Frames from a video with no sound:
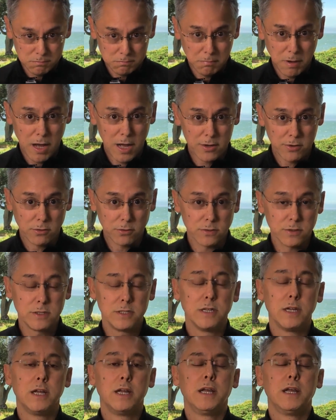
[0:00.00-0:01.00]

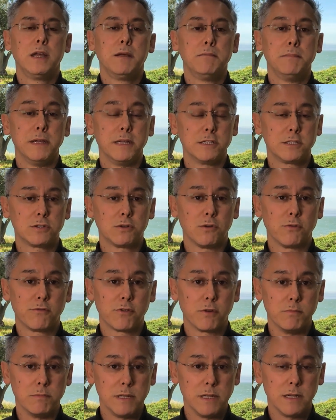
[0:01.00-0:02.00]
models being sold
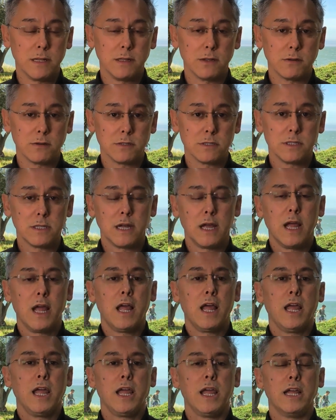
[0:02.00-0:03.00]
from dealers,
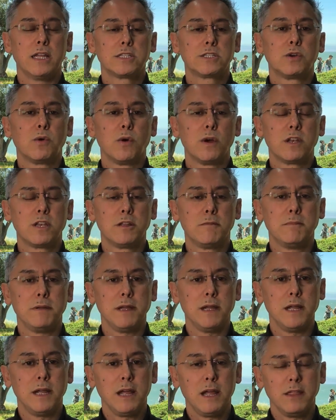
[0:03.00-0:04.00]
it's going to
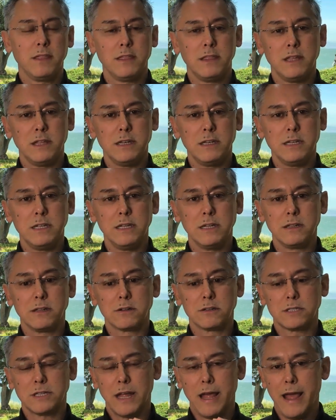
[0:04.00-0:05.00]
be the
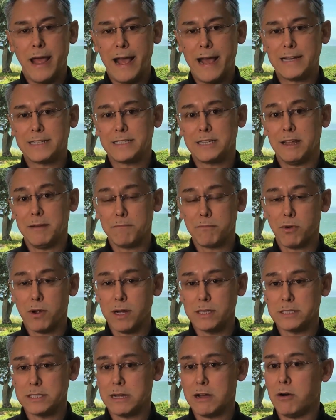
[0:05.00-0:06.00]
dealer's asking
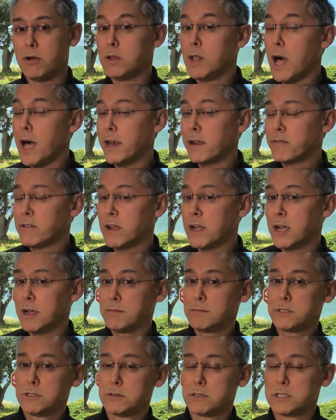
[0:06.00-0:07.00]
price. Now, a lot of
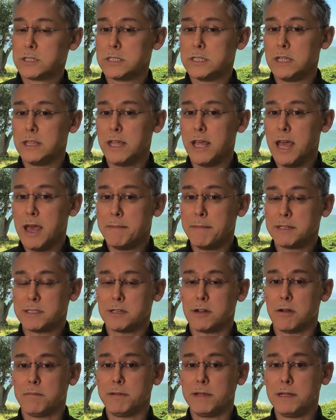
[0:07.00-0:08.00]
times you'll see the
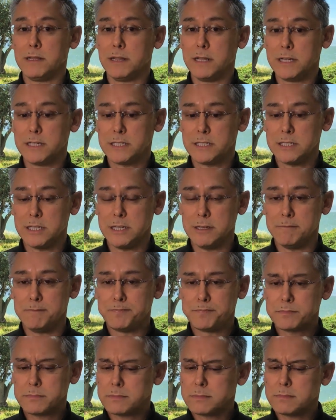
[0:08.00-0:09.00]
MSRP listed,